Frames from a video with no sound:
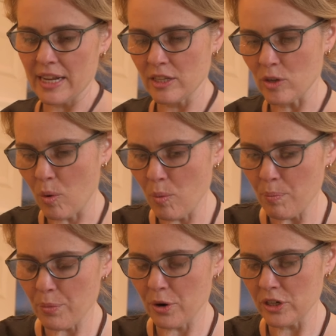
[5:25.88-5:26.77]
Again,
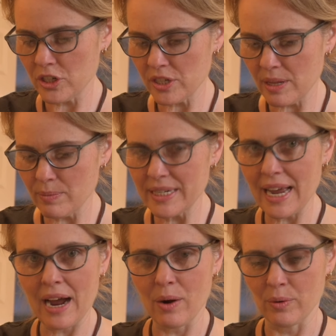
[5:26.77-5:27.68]
don't push
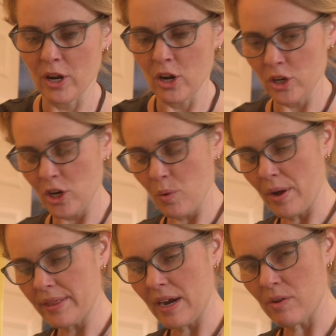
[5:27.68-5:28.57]
them down.
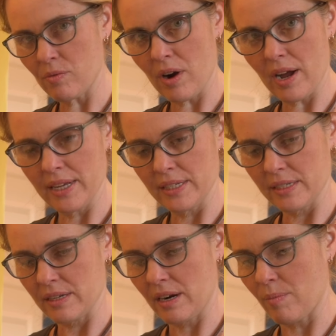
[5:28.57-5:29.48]
You want that
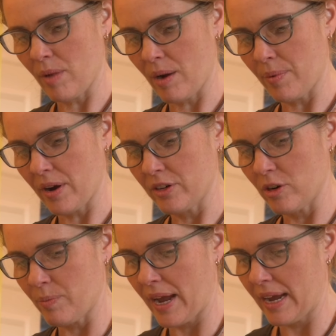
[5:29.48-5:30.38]
rise to come up
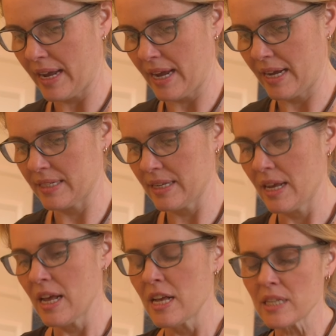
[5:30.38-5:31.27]
on your pancakes.